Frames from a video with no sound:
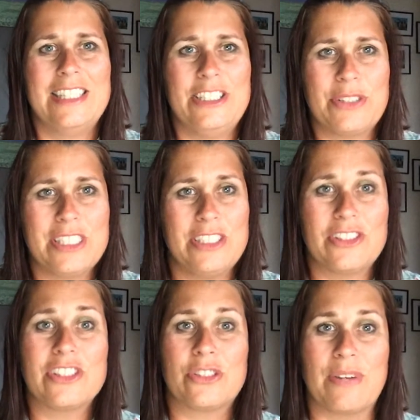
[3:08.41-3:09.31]
you can
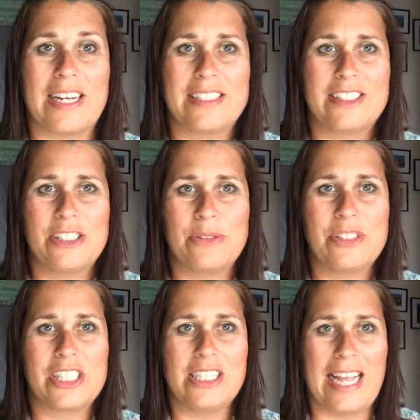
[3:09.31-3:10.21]
use the trick to
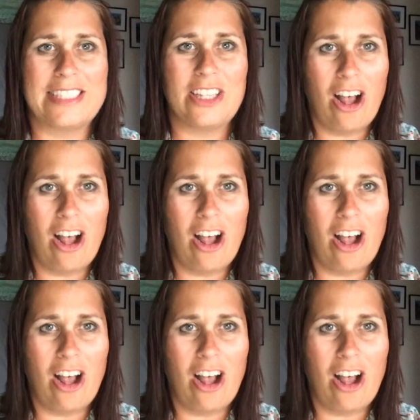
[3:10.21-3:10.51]
select